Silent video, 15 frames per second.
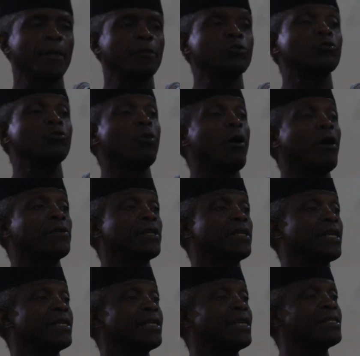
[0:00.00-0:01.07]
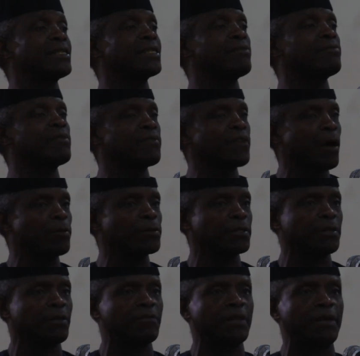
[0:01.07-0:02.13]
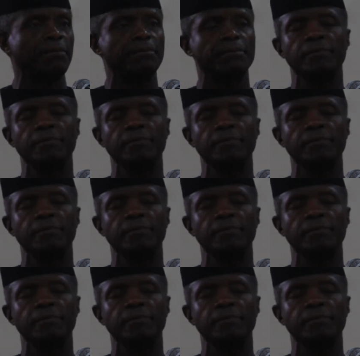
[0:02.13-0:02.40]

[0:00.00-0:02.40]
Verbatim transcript: 297,000 of them.